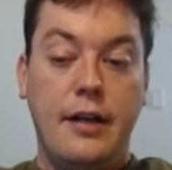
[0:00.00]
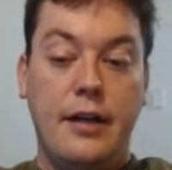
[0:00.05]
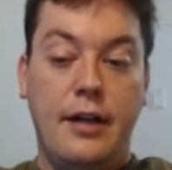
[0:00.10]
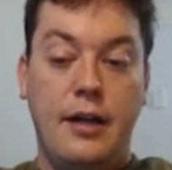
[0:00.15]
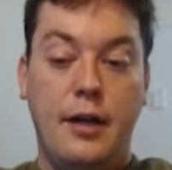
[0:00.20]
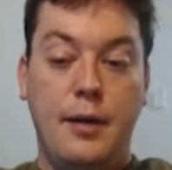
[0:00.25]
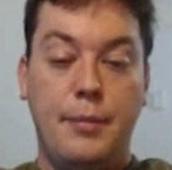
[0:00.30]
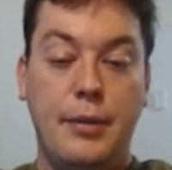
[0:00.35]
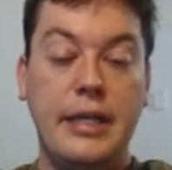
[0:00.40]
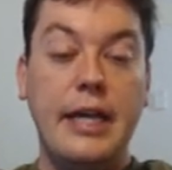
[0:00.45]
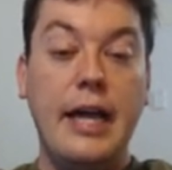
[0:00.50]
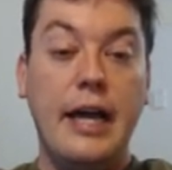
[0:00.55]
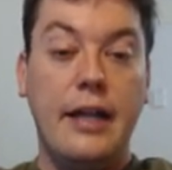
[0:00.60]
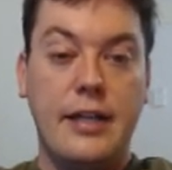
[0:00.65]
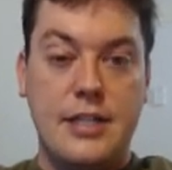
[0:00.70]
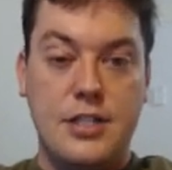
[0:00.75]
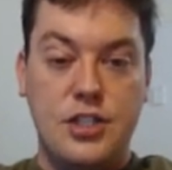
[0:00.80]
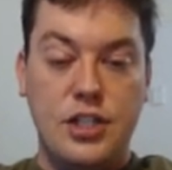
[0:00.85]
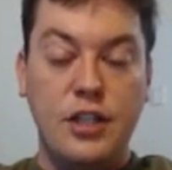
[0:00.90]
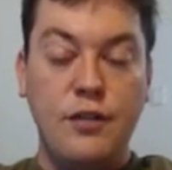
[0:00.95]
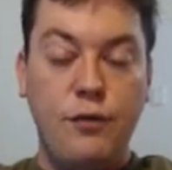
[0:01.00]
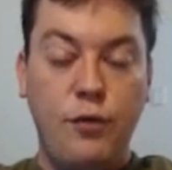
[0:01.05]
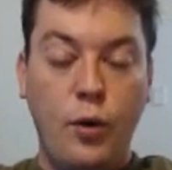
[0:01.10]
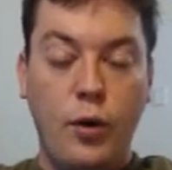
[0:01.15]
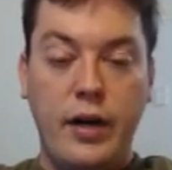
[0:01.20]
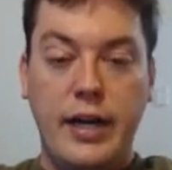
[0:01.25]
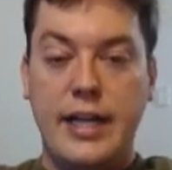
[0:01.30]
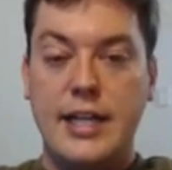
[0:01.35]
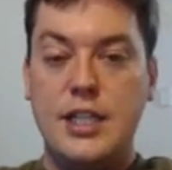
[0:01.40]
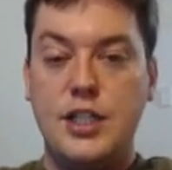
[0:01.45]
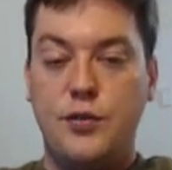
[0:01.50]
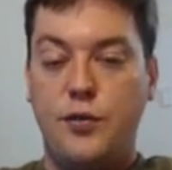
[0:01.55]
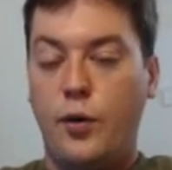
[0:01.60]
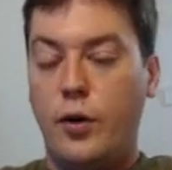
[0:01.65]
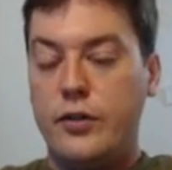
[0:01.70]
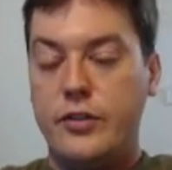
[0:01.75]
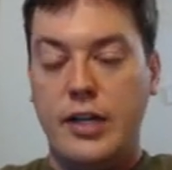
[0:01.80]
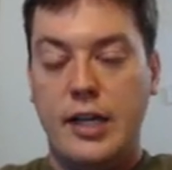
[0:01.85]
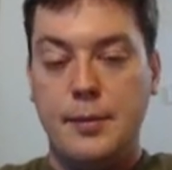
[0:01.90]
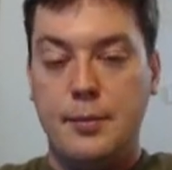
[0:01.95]
But yeah, like G4,
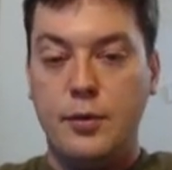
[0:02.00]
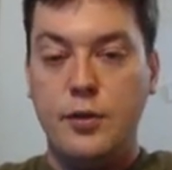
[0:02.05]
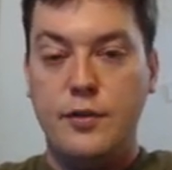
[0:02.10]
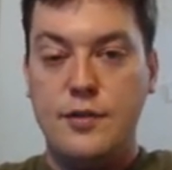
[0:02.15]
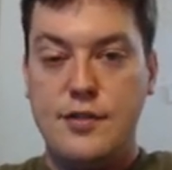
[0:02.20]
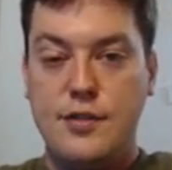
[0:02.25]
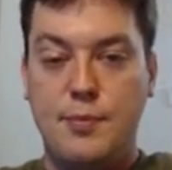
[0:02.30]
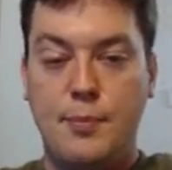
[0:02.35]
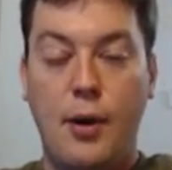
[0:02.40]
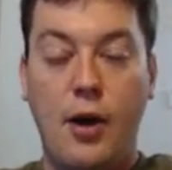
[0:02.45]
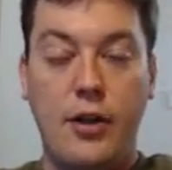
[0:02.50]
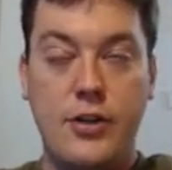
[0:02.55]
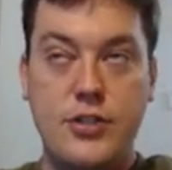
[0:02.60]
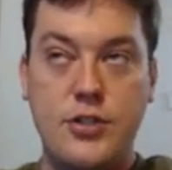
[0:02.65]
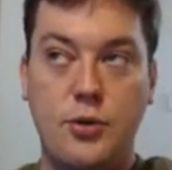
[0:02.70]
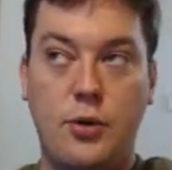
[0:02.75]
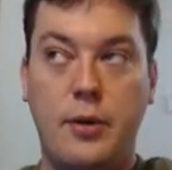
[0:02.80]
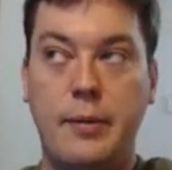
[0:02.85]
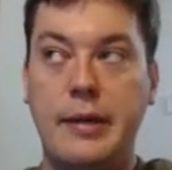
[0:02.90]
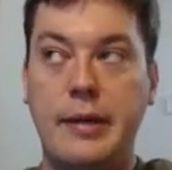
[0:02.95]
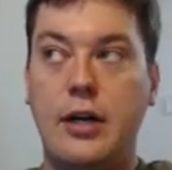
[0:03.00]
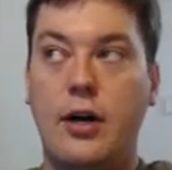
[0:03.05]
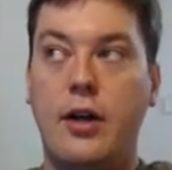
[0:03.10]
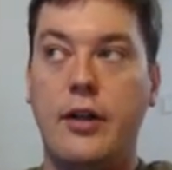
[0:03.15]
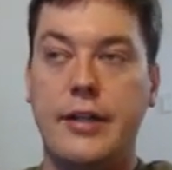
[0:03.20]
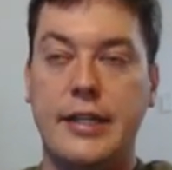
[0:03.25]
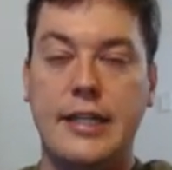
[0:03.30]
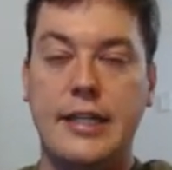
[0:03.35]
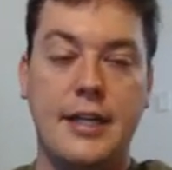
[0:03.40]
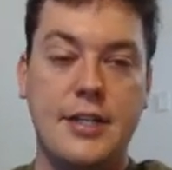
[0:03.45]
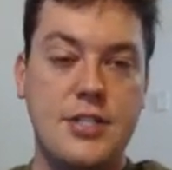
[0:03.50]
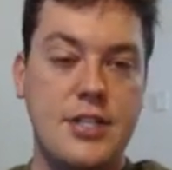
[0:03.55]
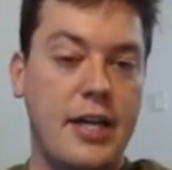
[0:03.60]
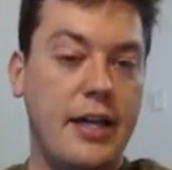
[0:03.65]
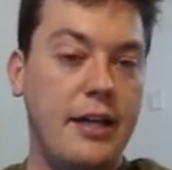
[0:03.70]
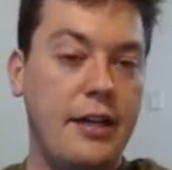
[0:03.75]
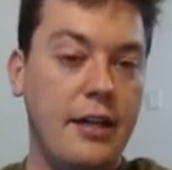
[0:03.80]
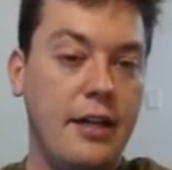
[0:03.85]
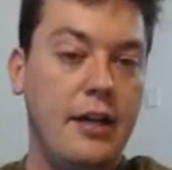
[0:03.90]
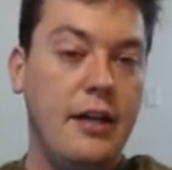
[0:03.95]
H4 type moves, pawn storming on the king
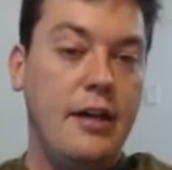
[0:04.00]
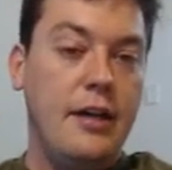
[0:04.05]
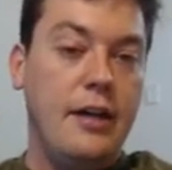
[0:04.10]
side.